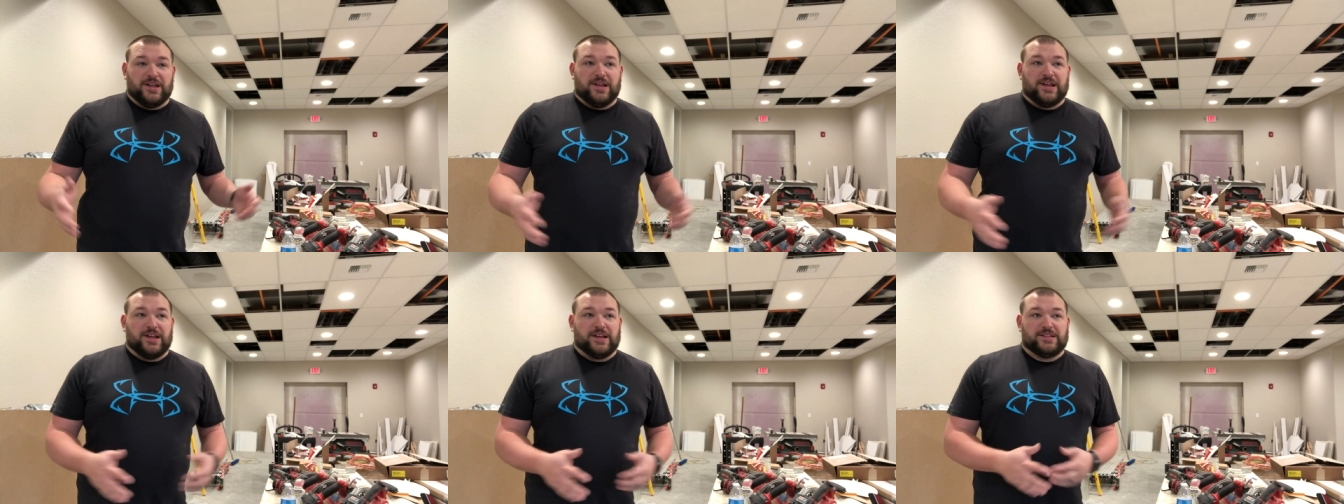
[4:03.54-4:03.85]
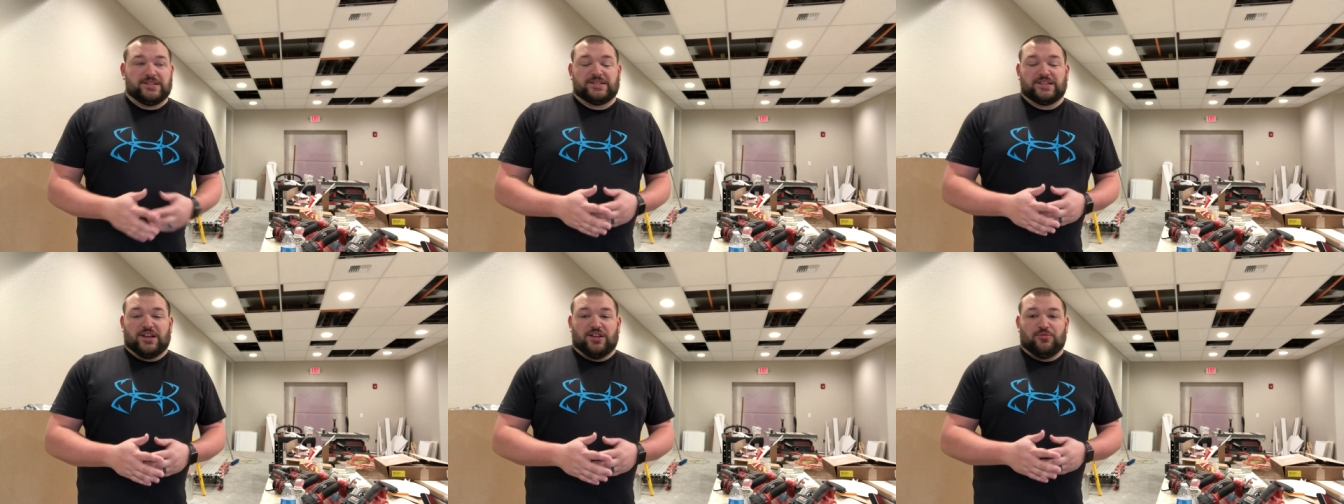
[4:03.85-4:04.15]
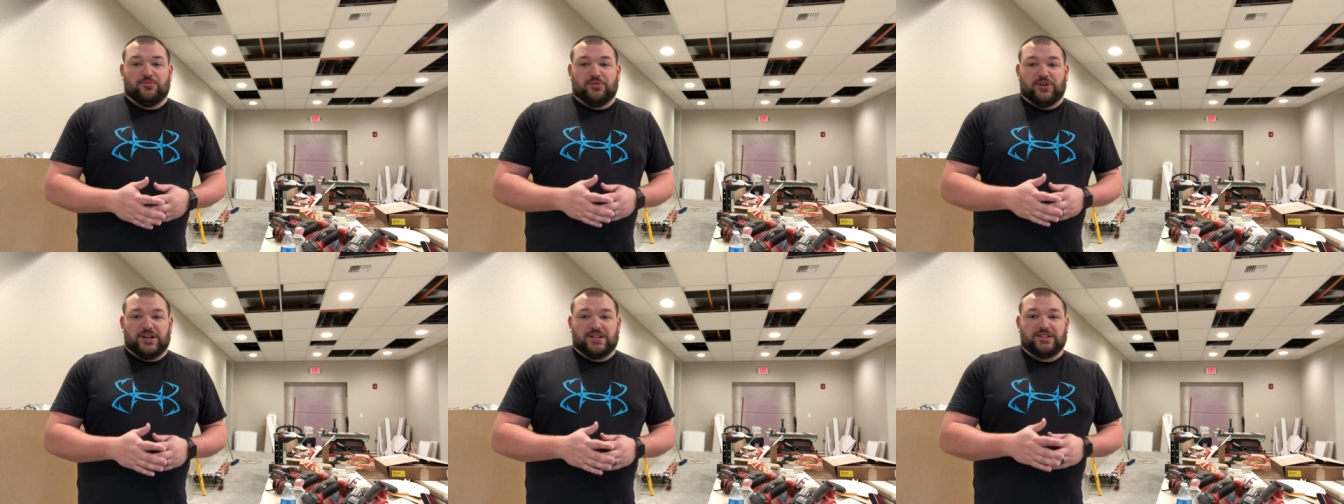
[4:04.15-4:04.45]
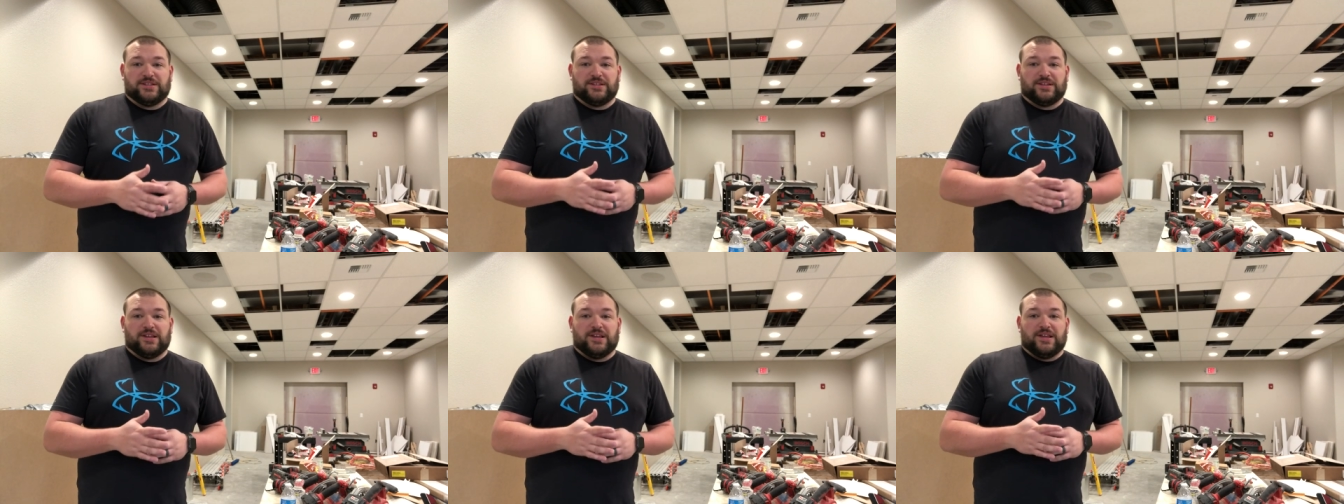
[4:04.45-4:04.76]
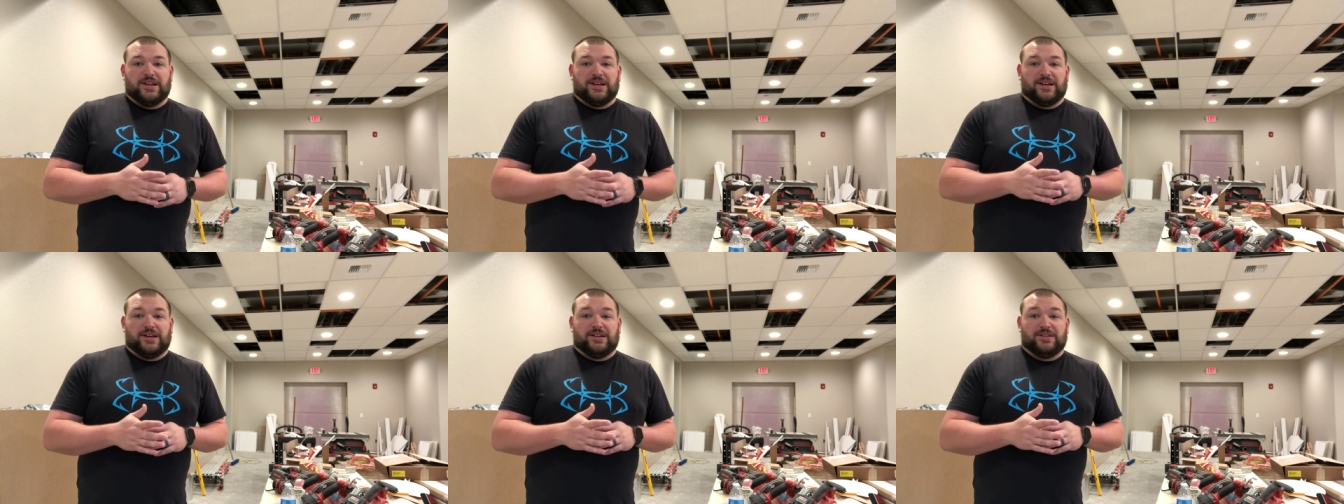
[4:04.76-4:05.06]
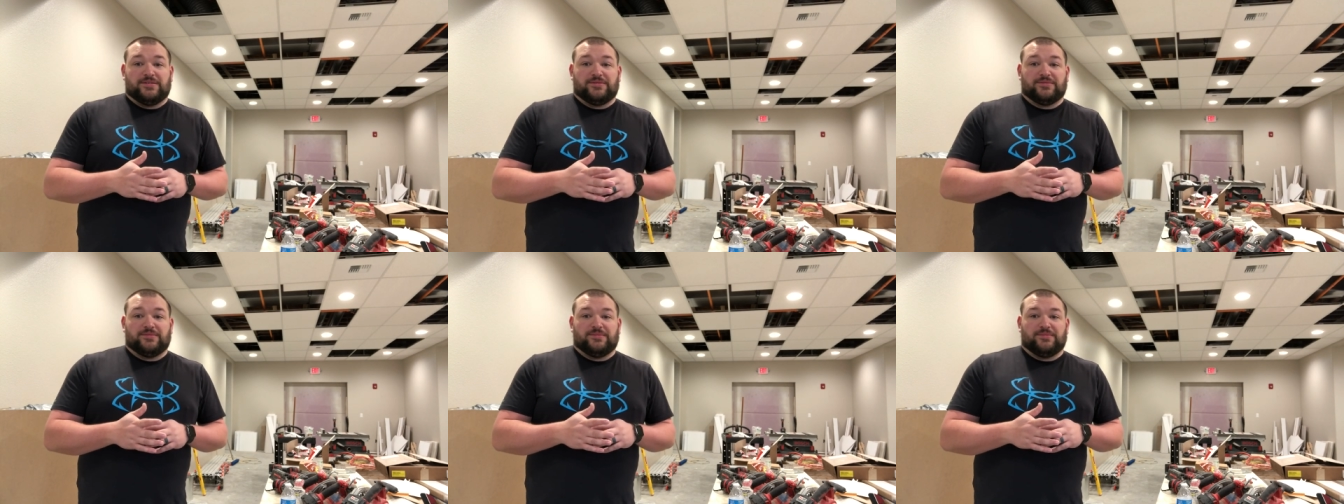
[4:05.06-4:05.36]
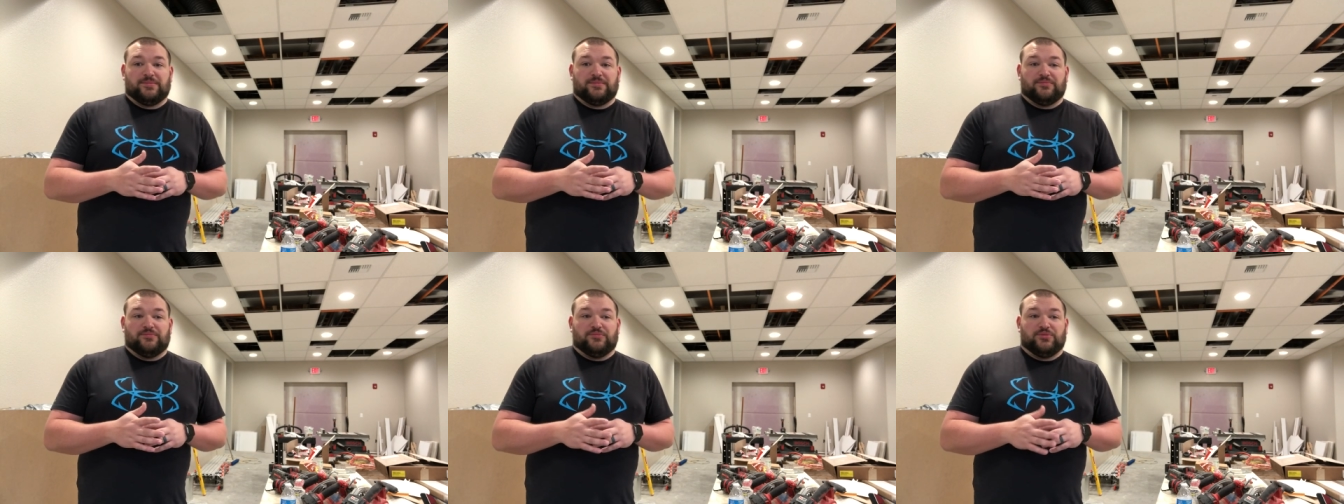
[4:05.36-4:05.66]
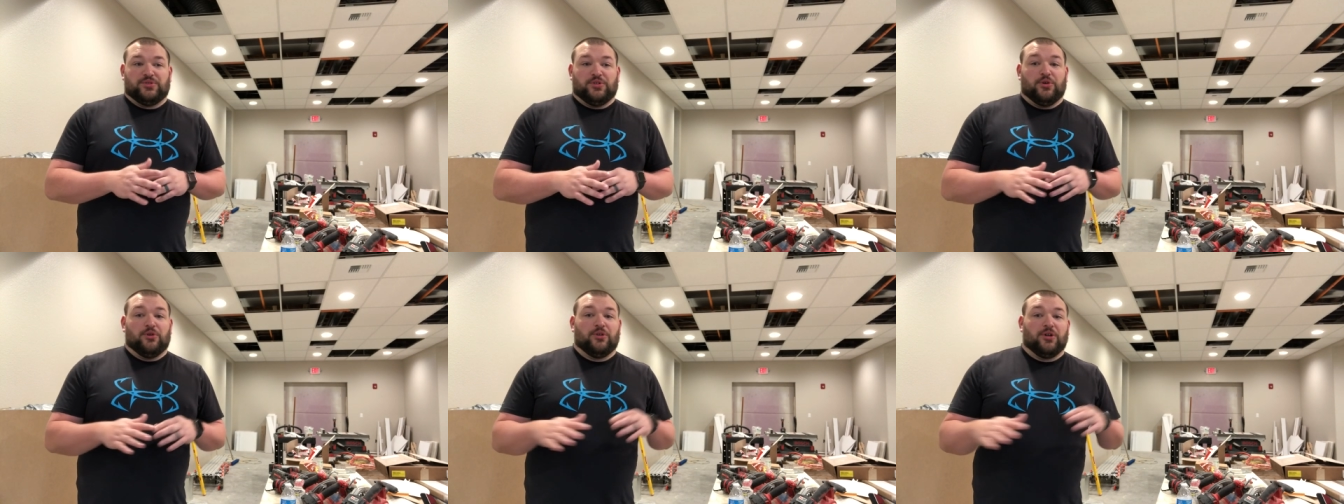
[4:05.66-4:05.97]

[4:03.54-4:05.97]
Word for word: and celebrate uh, no